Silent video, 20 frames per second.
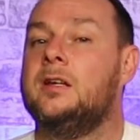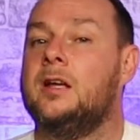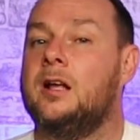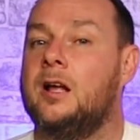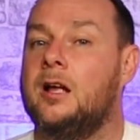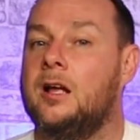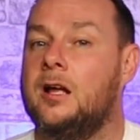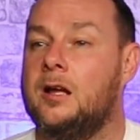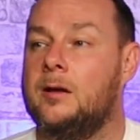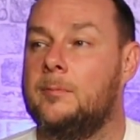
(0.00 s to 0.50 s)

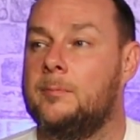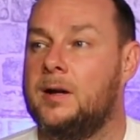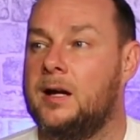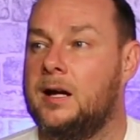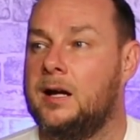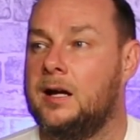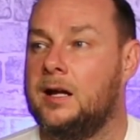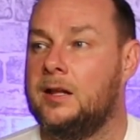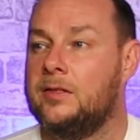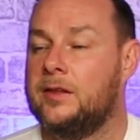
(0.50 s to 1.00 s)

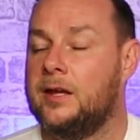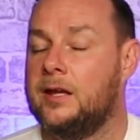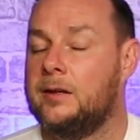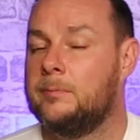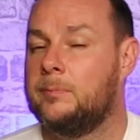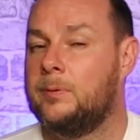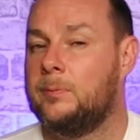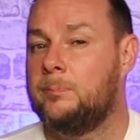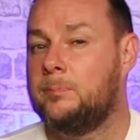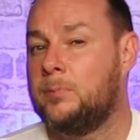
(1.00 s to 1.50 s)
and
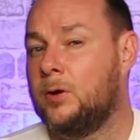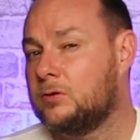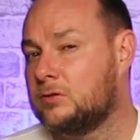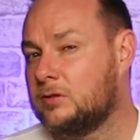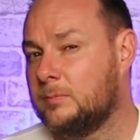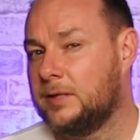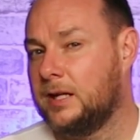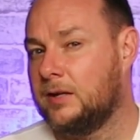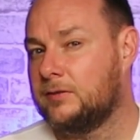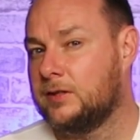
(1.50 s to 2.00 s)
then
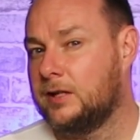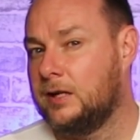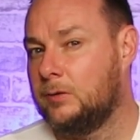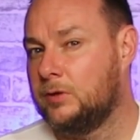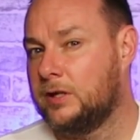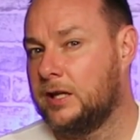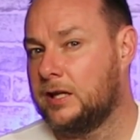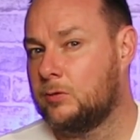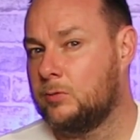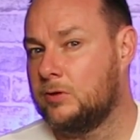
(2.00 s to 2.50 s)
possibly after that
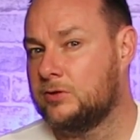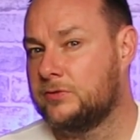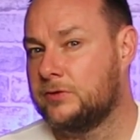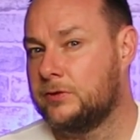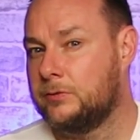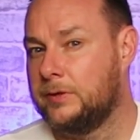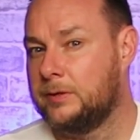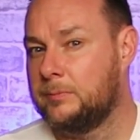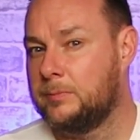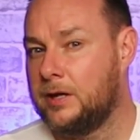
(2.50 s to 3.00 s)
we'll get a quest for
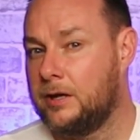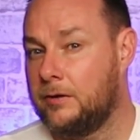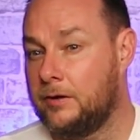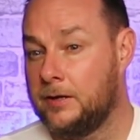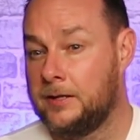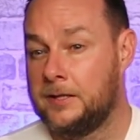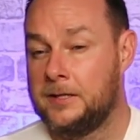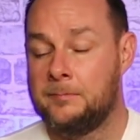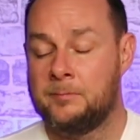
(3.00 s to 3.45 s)
the Ring Bearer.